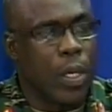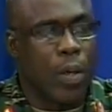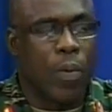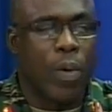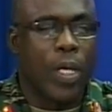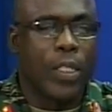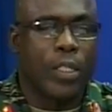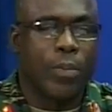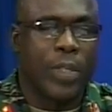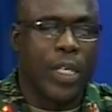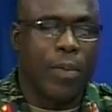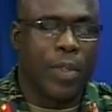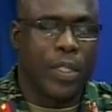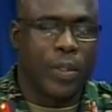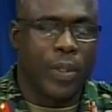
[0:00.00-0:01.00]
One, to be
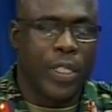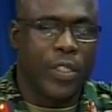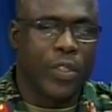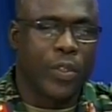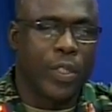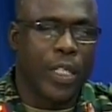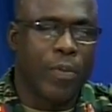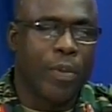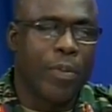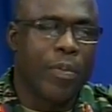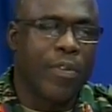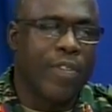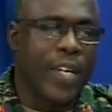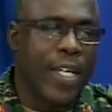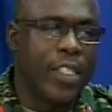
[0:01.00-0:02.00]
able to ensure that we
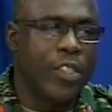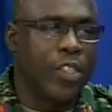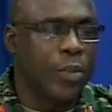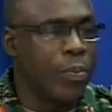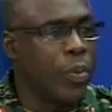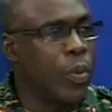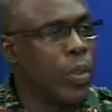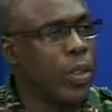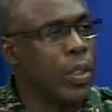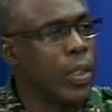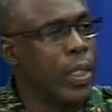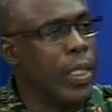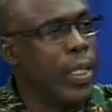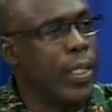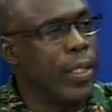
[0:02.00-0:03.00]
provide support
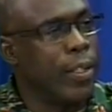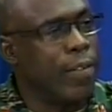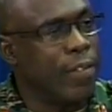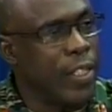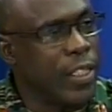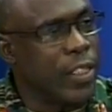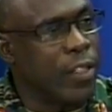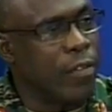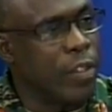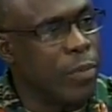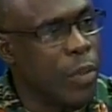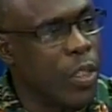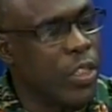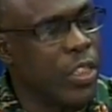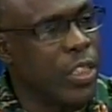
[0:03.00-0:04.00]
in the face of
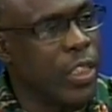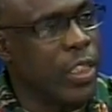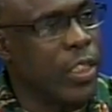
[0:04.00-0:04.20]
emergencies